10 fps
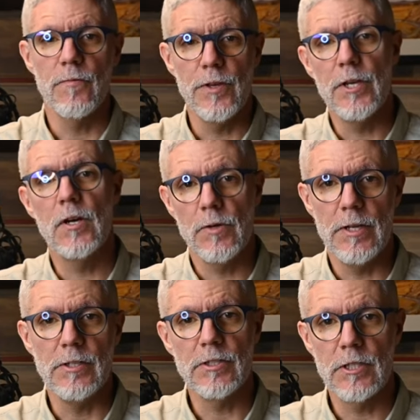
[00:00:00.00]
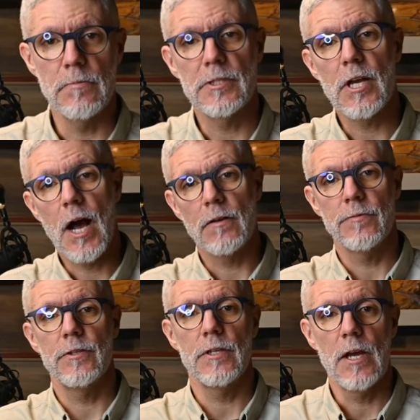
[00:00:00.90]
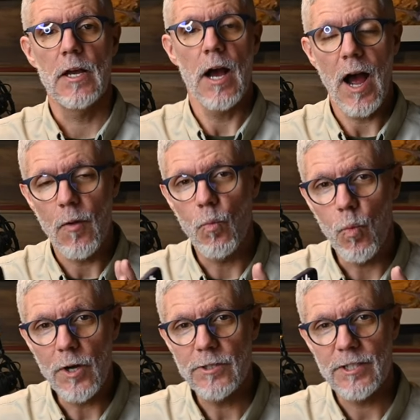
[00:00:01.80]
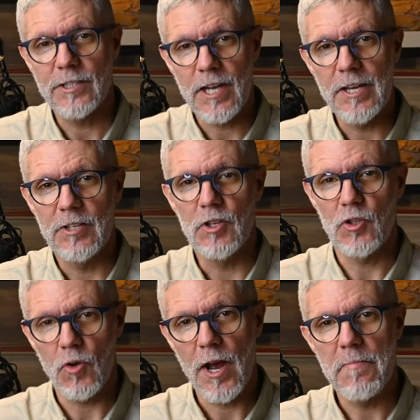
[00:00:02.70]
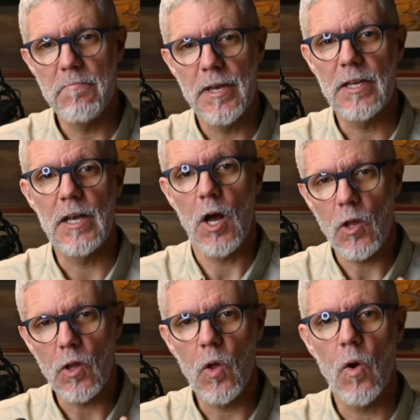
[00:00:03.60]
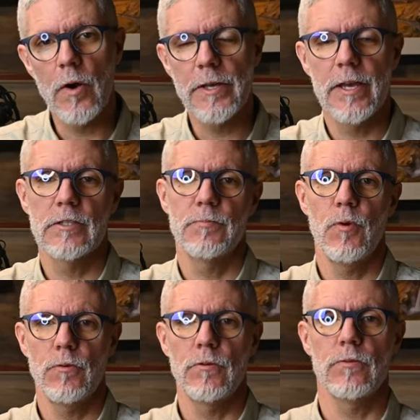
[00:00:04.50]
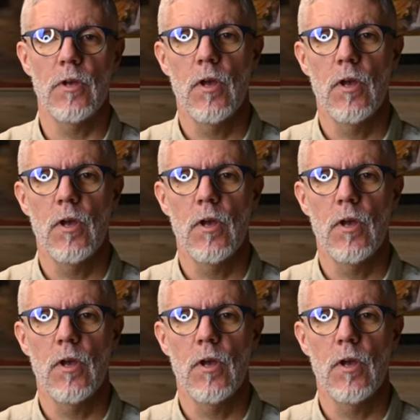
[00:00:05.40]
video and cinematography, I was excited to try making long exposures